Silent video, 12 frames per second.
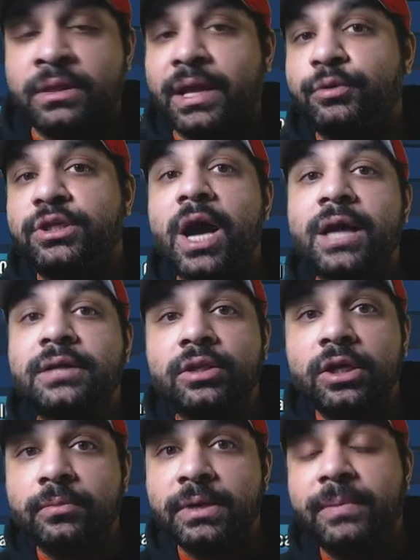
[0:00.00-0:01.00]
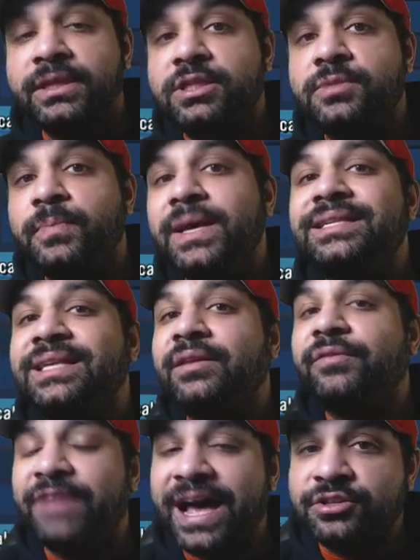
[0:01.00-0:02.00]
Now, we talked a little bit about the speeds, and
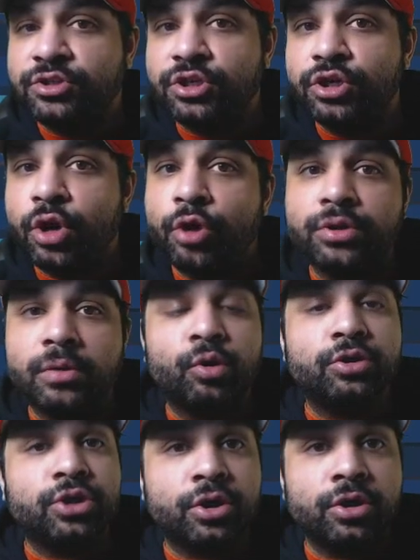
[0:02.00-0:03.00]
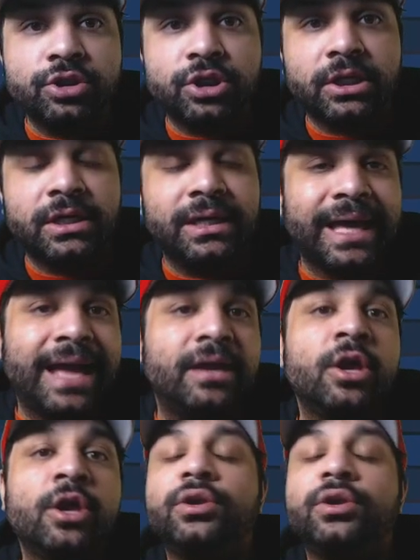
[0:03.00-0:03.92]
the faster you go, the more turns you're going to get.